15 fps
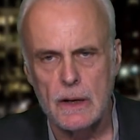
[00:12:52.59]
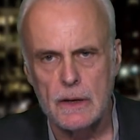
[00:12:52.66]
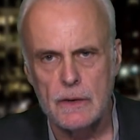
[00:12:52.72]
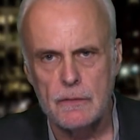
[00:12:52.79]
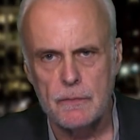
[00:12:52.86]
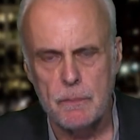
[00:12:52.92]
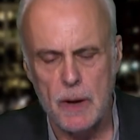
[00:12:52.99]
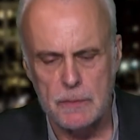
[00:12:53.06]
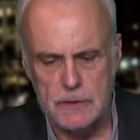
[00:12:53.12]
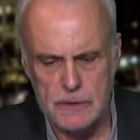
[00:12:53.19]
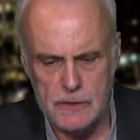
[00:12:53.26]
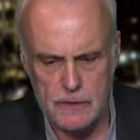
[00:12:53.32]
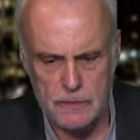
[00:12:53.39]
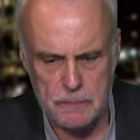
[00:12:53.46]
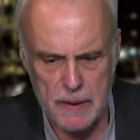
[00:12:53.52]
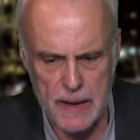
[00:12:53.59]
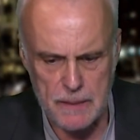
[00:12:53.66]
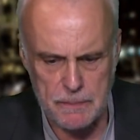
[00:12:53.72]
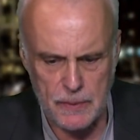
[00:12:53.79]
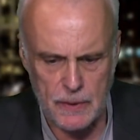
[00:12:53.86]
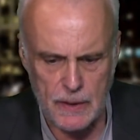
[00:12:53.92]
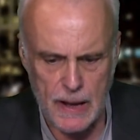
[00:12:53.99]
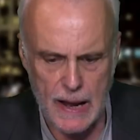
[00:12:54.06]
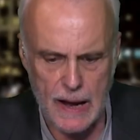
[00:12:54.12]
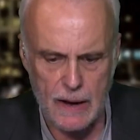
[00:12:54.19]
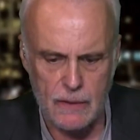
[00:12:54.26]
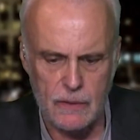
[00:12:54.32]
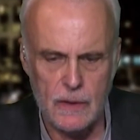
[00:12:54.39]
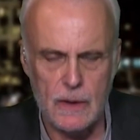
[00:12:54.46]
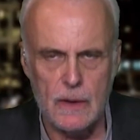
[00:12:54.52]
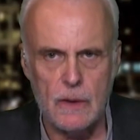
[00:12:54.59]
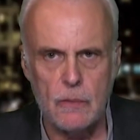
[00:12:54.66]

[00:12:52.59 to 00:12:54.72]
you've published this paper now,